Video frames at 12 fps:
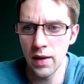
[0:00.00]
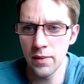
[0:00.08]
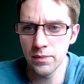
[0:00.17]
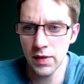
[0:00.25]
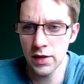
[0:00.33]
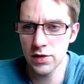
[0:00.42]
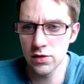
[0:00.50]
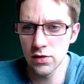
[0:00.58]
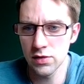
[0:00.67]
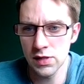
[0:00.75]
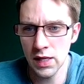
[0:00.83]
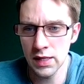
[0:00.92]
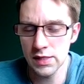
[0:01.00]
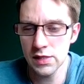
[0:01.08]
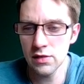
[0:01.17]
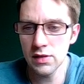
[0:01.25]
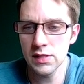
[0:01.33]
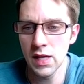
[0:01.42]
integrals and
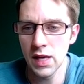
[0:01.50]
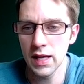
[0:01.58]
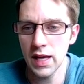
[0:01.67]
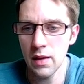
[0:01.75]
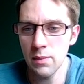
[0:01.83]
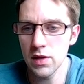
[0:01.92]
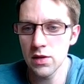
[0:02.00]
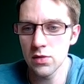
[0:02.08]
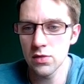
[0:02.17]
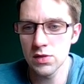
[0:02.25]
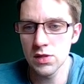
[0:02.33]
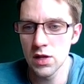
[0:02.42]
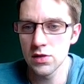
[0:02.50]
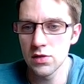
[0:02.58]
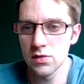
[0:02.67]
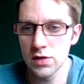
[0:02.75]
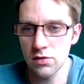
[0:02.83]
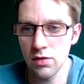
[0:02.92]
series can be used to
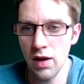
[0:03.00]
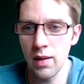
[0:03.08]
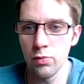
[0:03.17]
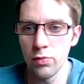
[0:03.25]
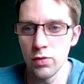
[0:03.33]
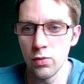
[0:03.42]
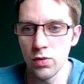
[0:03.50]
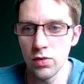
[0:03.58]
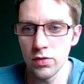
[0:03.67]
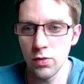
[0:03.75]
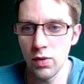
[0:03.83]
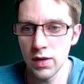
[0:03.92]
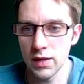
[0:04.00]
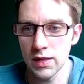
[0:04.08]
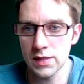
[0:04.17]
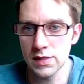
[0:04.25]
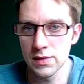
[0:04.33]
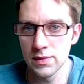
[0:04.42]
describe real world
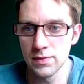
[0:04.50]
quantities.